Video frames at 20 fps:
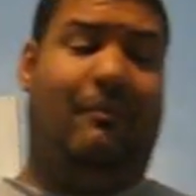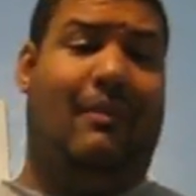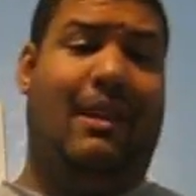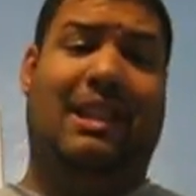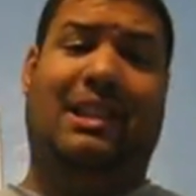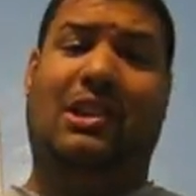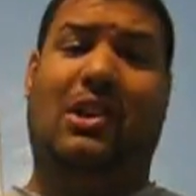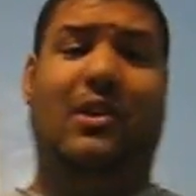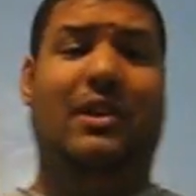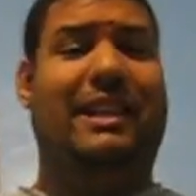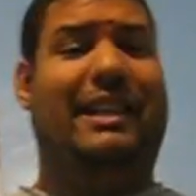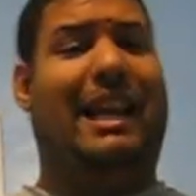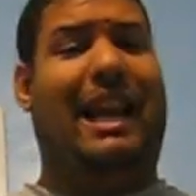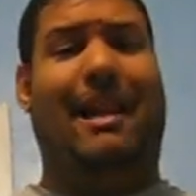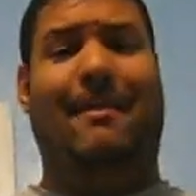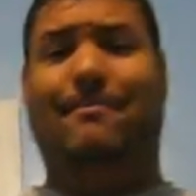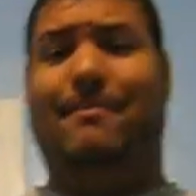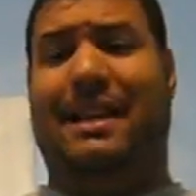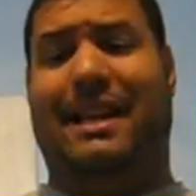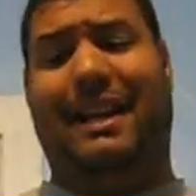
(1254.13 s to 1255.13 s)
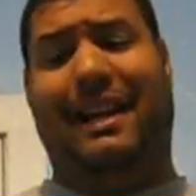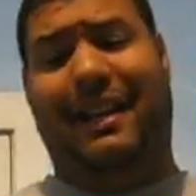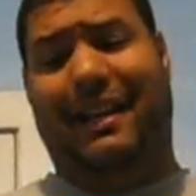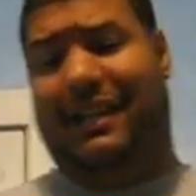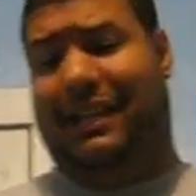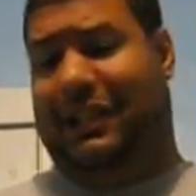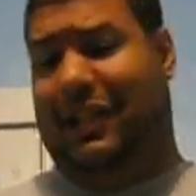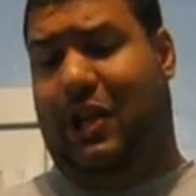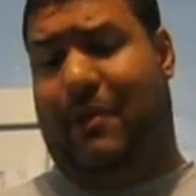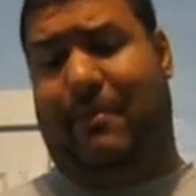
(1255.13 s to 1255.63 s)
So you can't beat it.
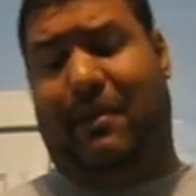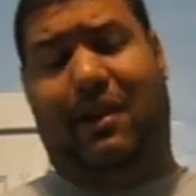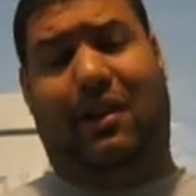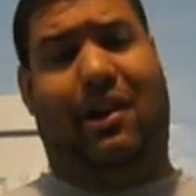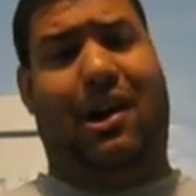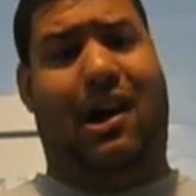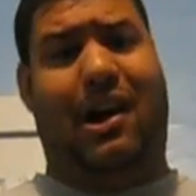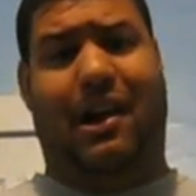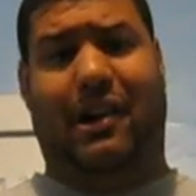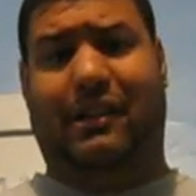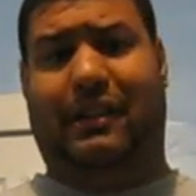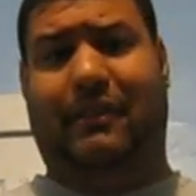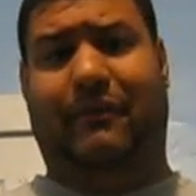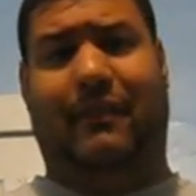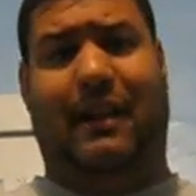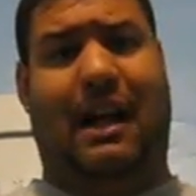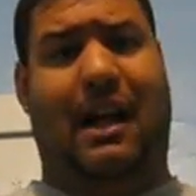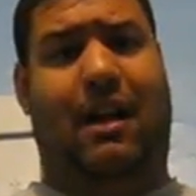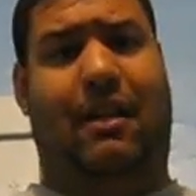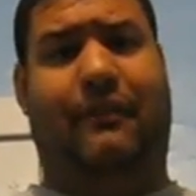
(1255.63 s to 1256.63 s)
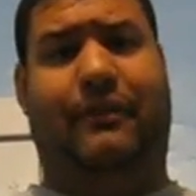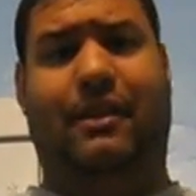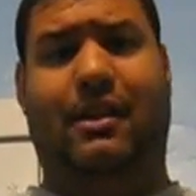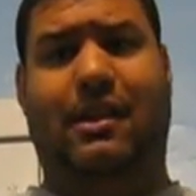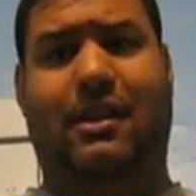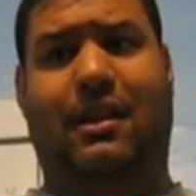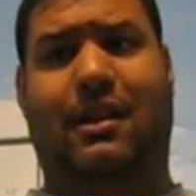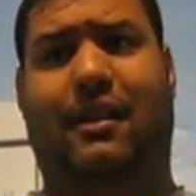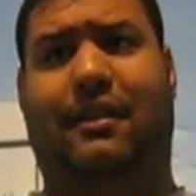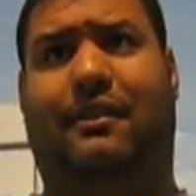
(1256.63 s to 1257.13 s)
There's a little bit of cards involved.
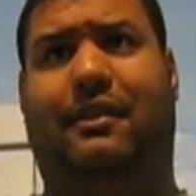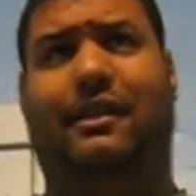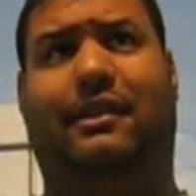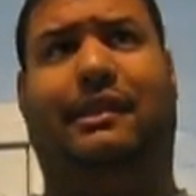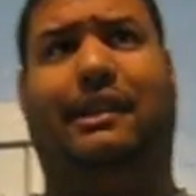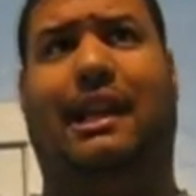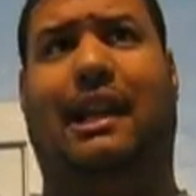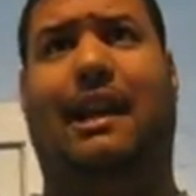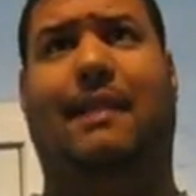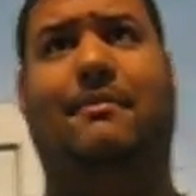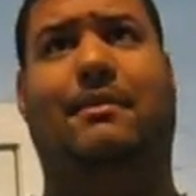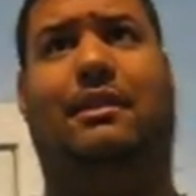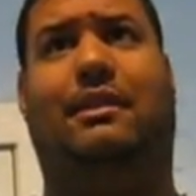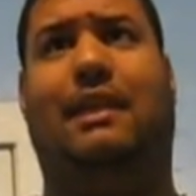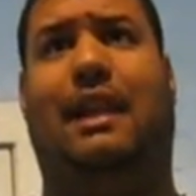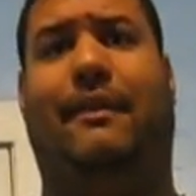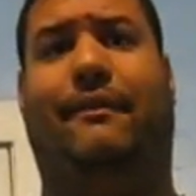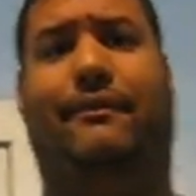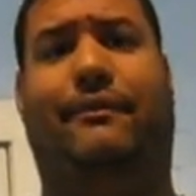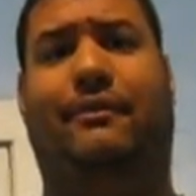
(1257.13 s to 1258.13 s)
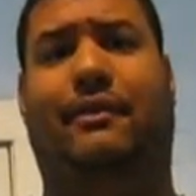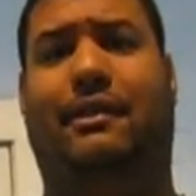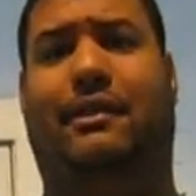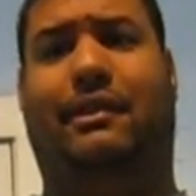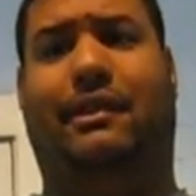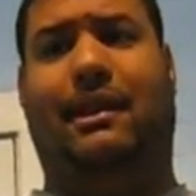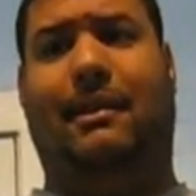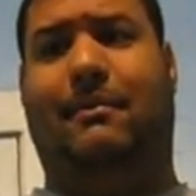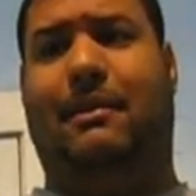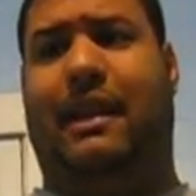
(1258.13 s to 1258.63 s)
This game is
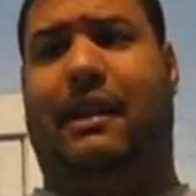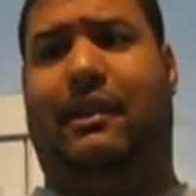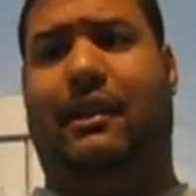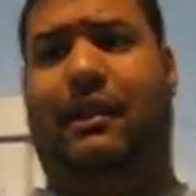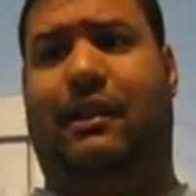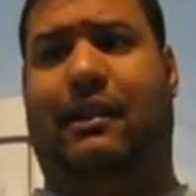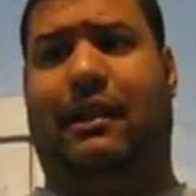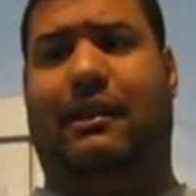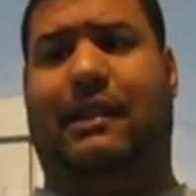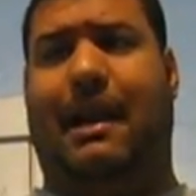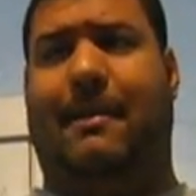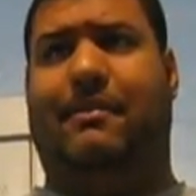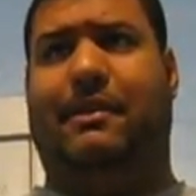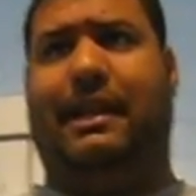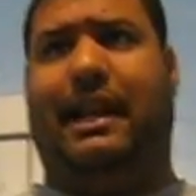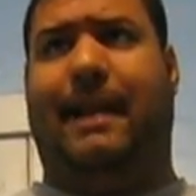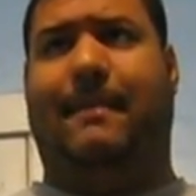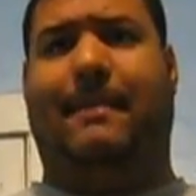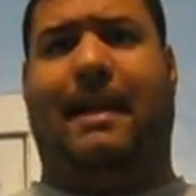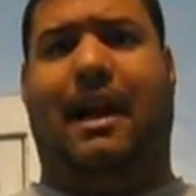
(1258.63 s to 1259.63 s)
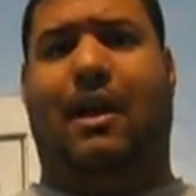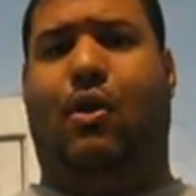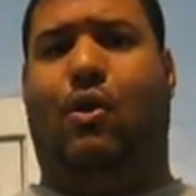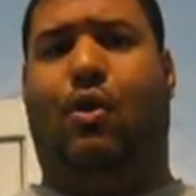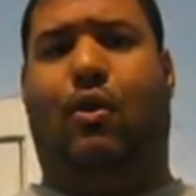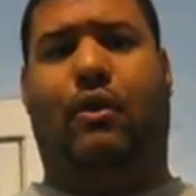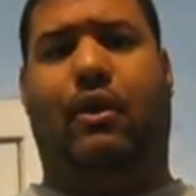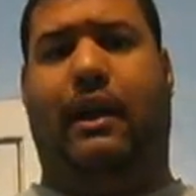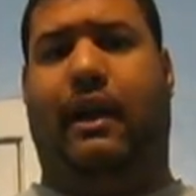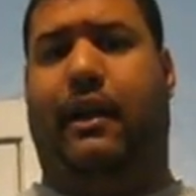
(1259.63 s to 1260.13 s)
seemed like the type of game that
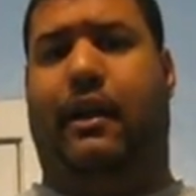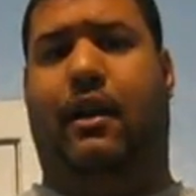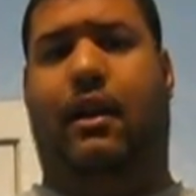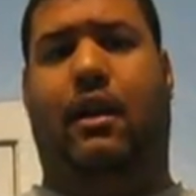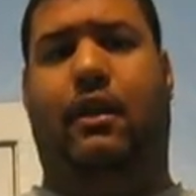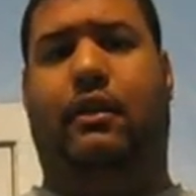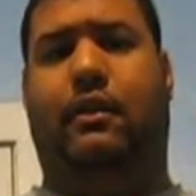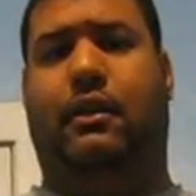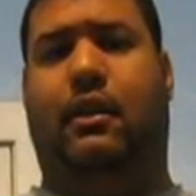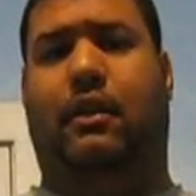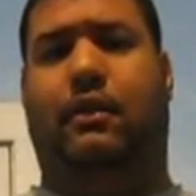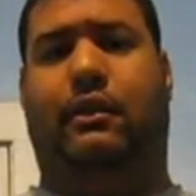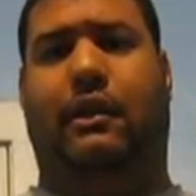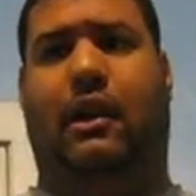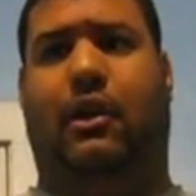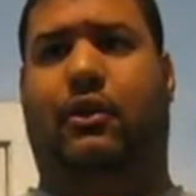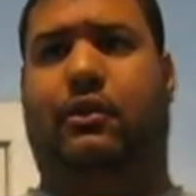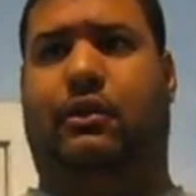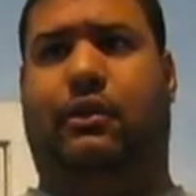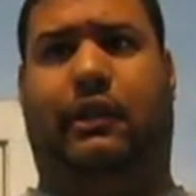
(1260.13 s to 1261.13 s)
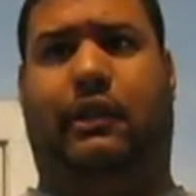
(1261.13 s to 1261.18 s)
all adults,